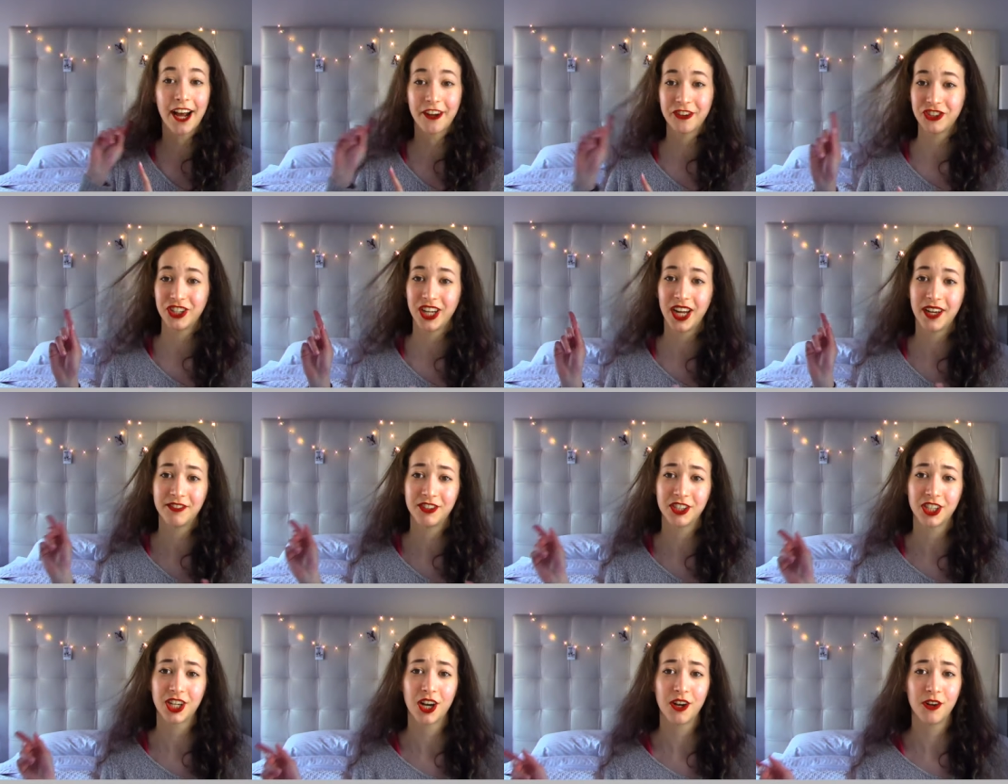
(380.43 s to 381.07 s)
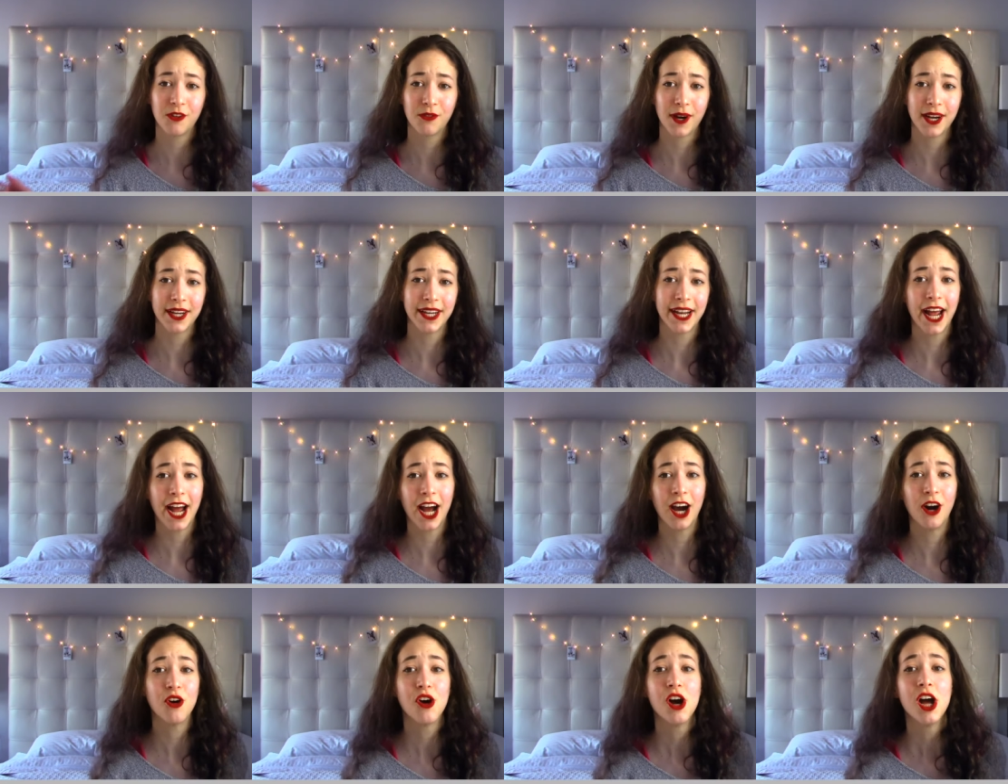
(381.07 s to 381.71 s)
Actually, I have to go right
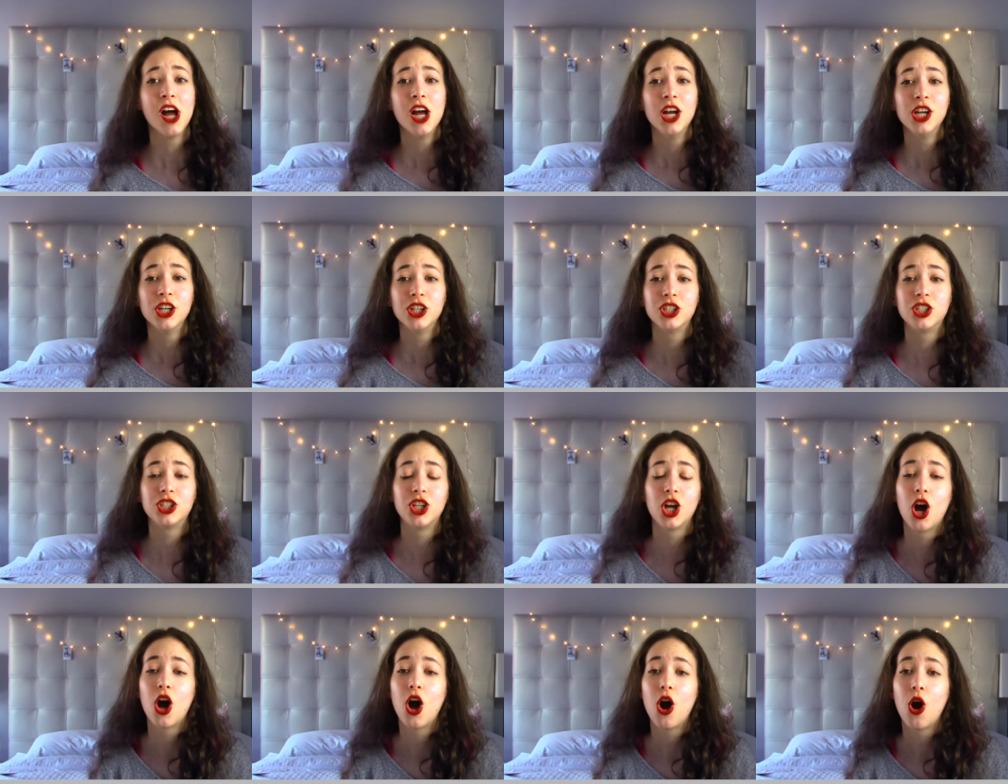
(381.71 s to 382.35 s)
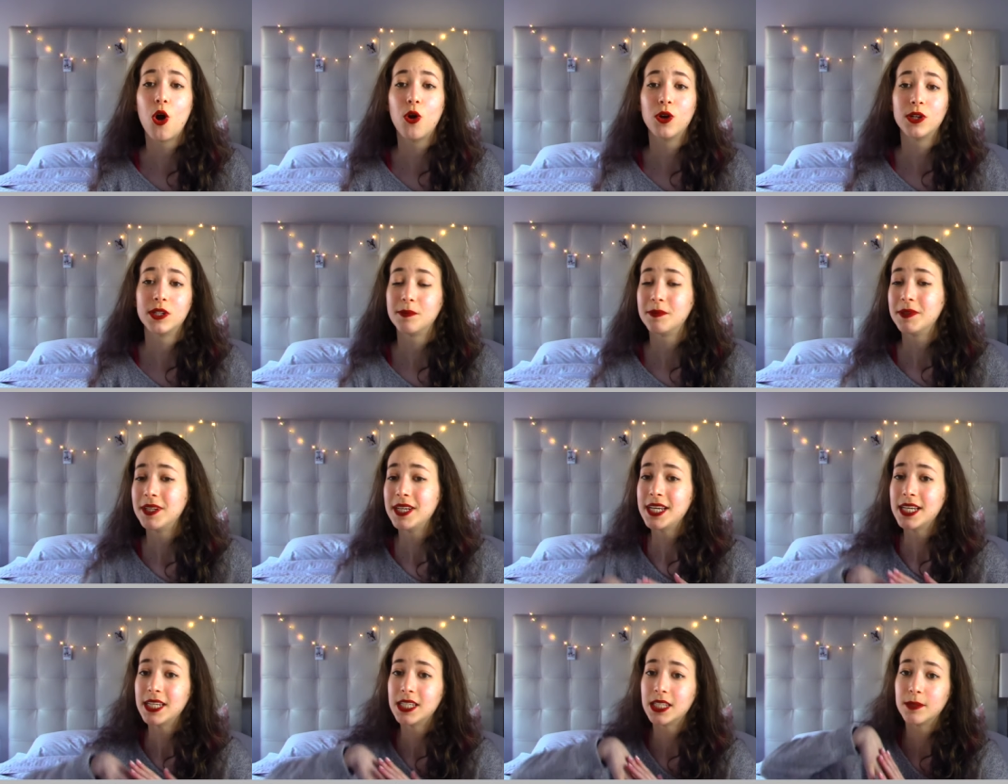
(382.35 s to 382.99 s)
now, so
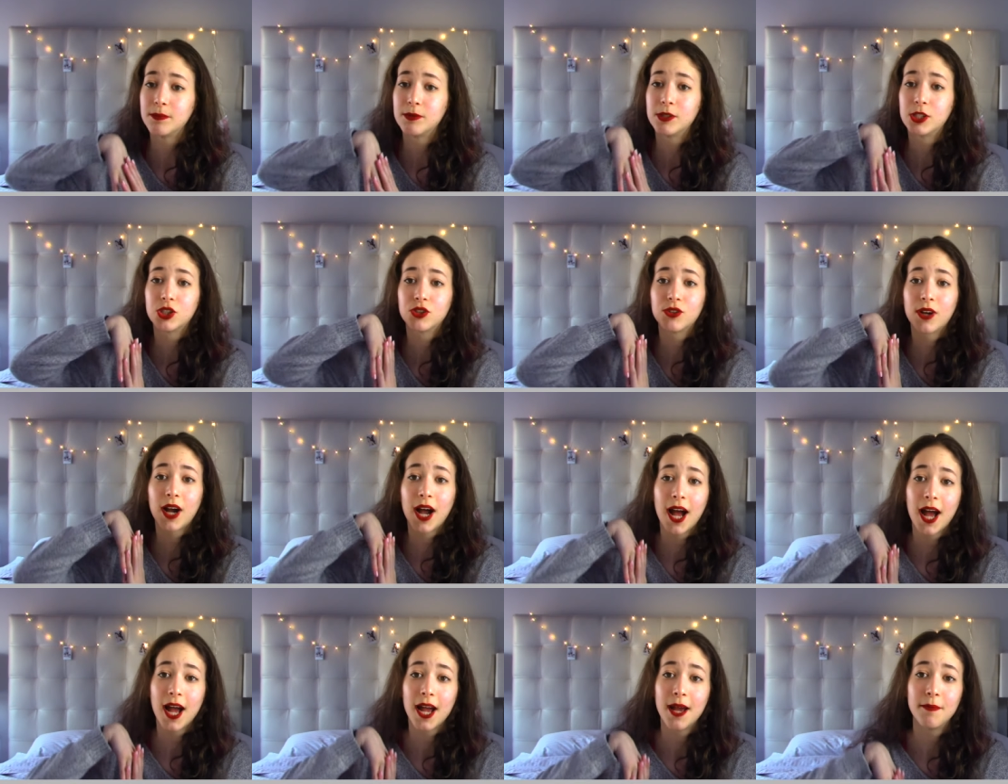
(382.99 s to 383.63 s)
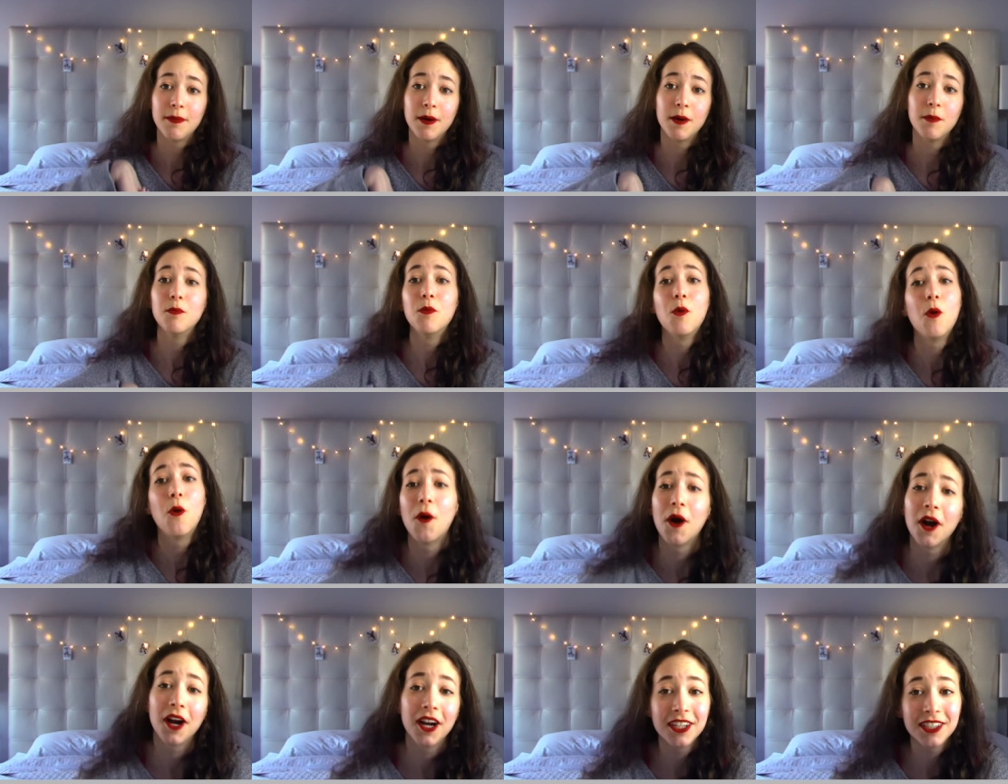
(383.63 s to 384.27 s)
please subscribe
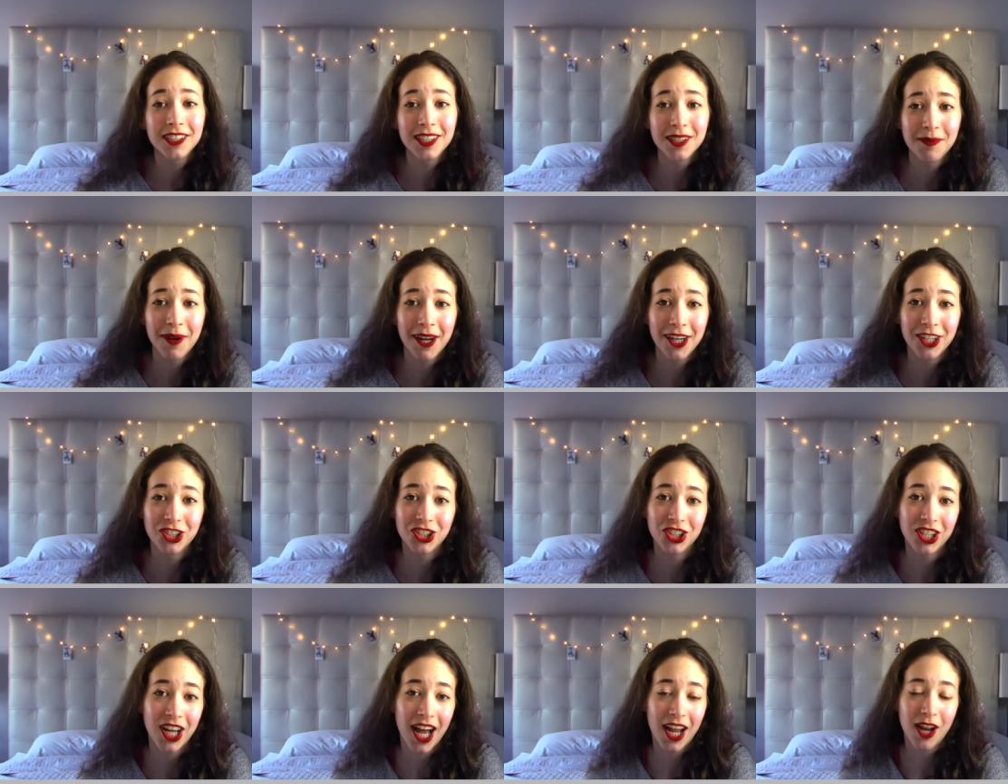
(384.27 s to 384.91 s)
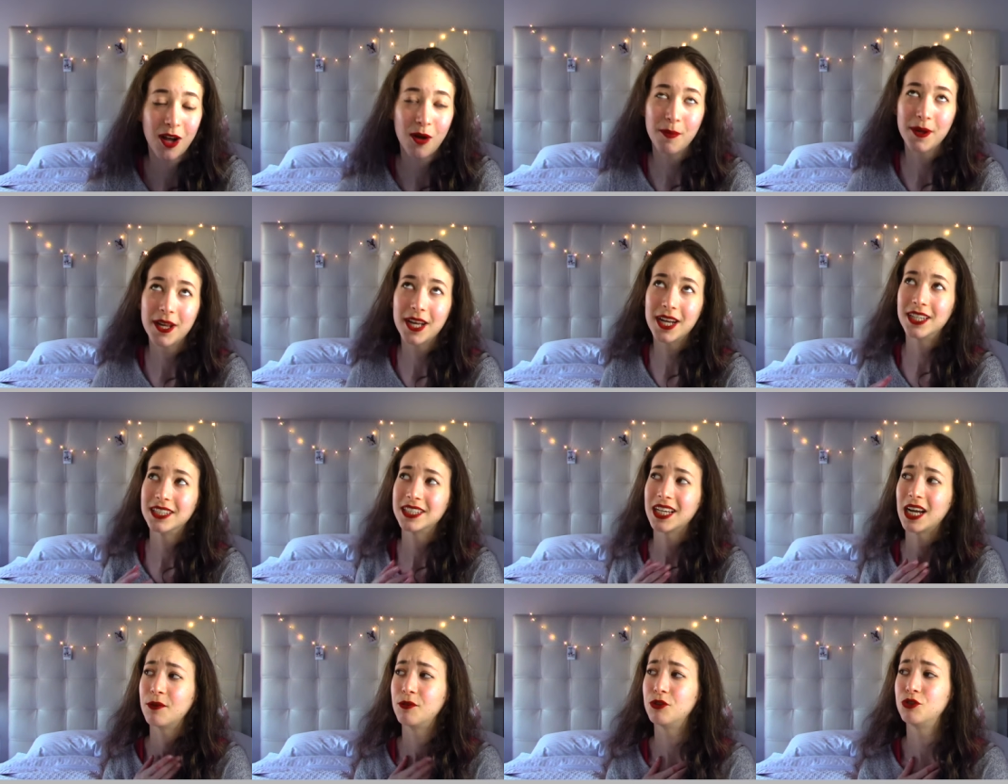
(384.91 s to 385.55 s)
more to my channel
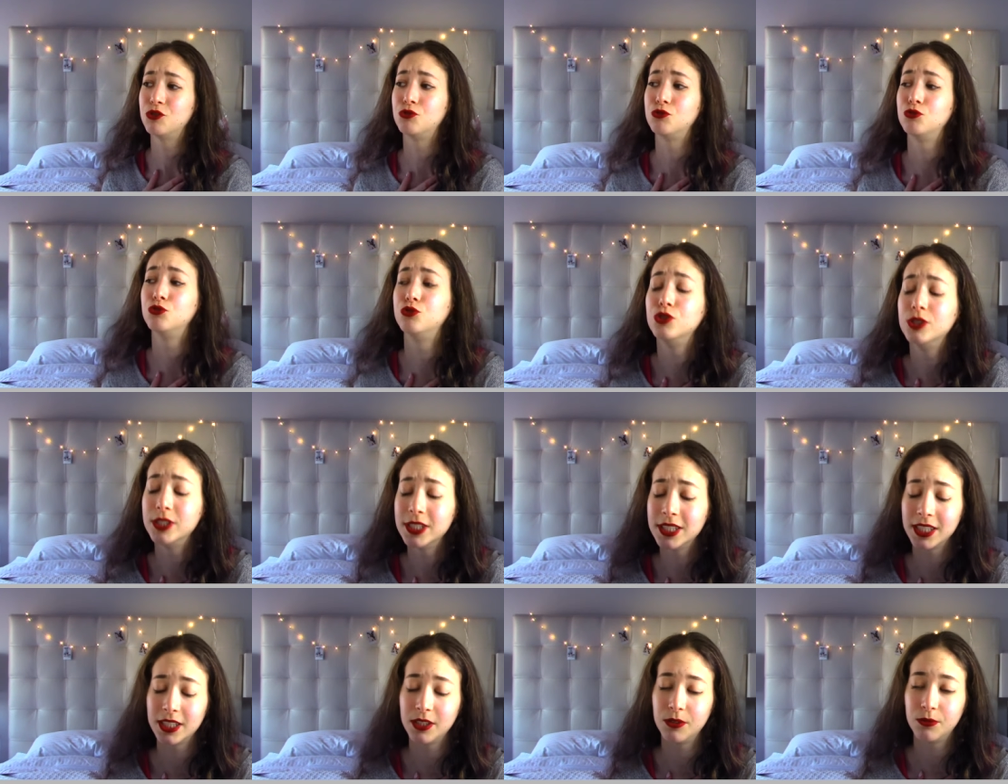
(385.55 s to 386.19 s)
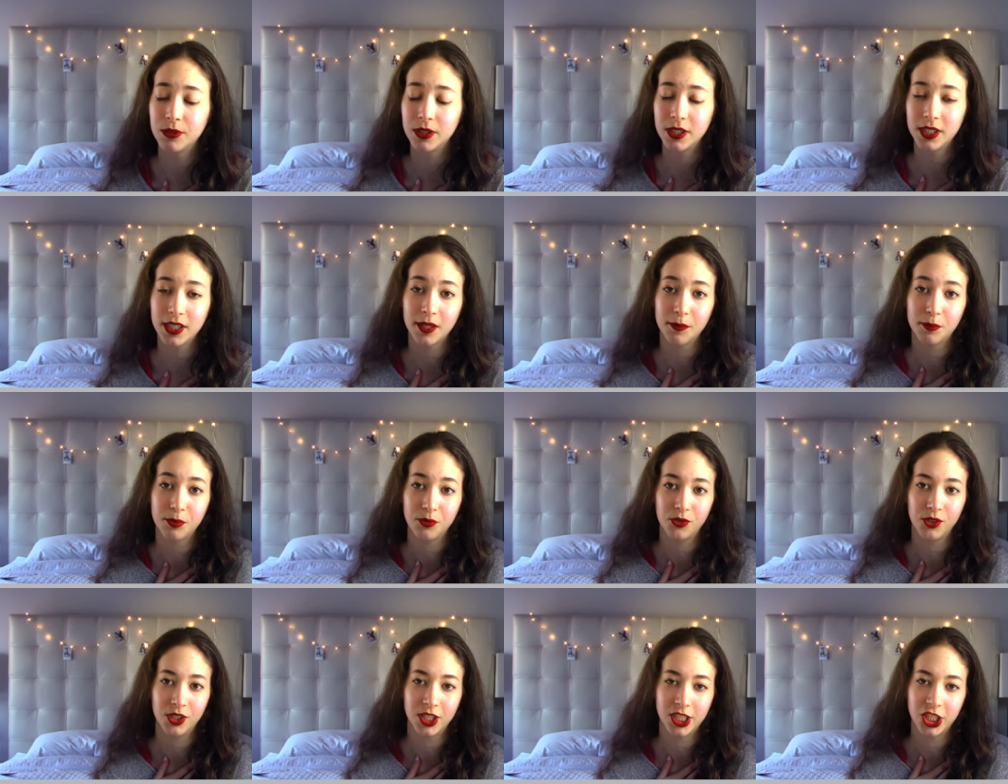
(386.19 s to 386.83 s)
because I would really, really
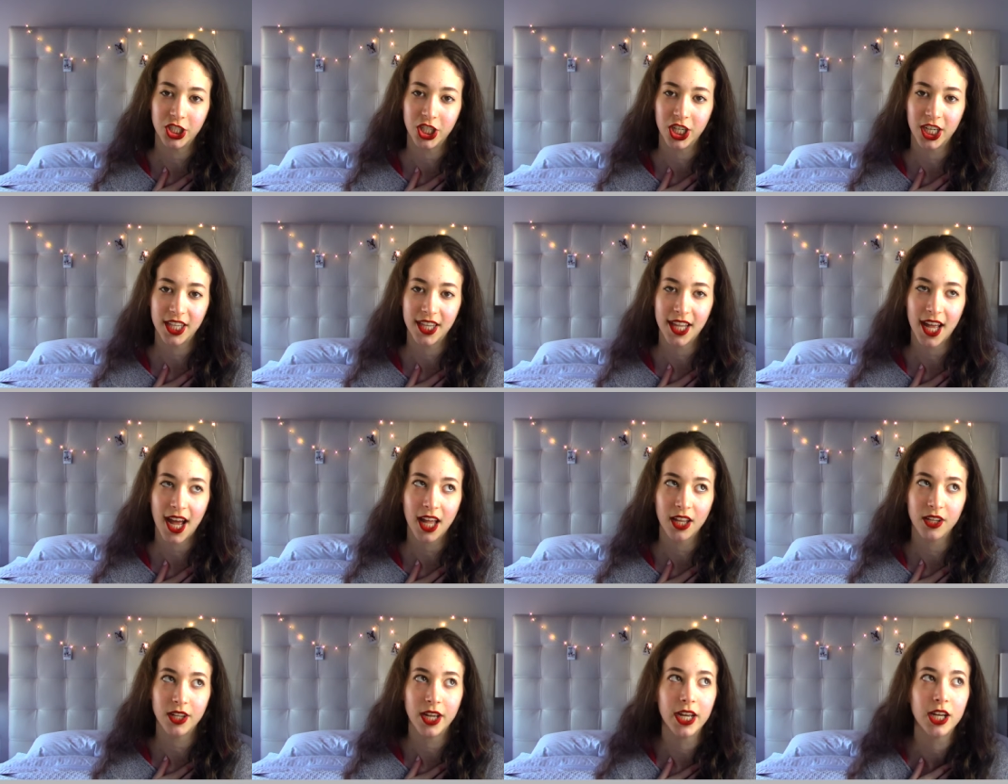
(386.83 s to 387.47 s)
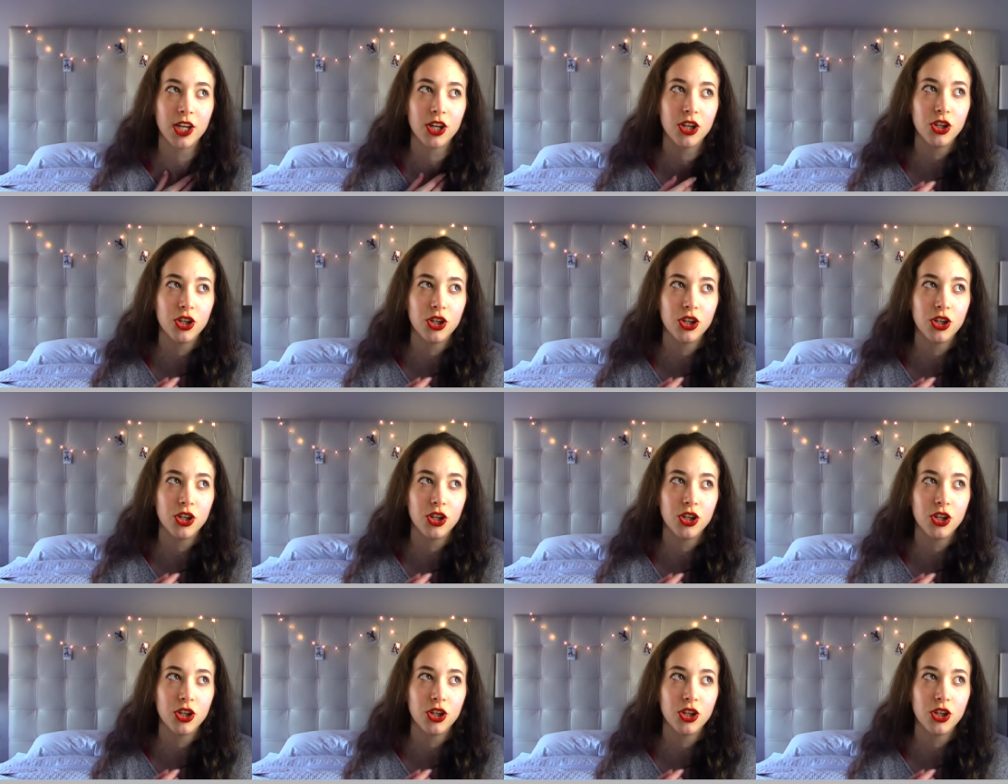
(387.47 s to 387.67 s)
appreciate that. Like,